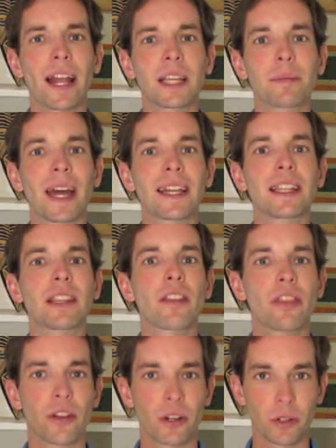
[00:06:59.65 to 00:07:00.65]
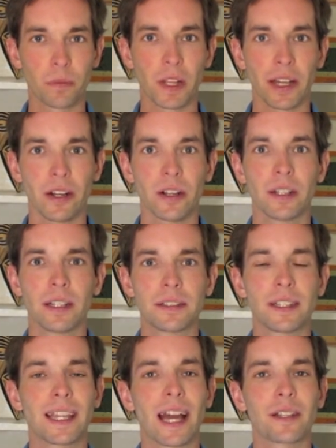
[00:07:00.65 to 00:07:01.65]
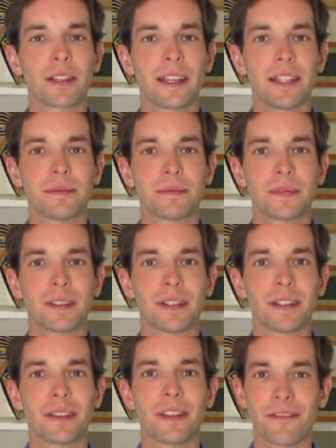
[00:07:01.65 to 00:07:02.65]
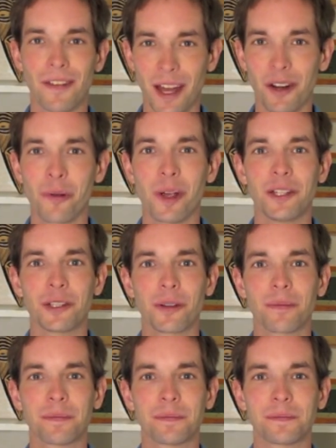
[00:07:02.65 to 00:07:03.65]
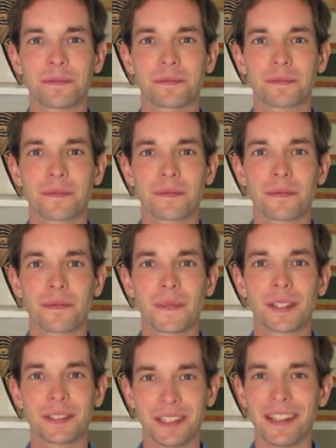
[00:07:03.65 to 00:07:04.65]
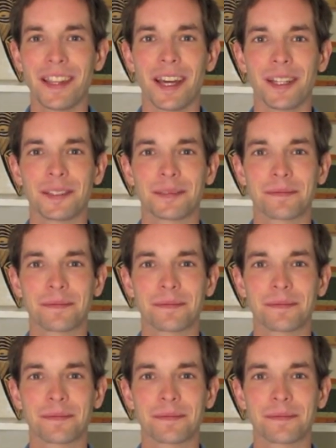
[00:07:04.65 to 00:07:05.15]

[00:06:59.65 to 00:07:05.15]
adding back in the third player to calculate the final wager. See you then.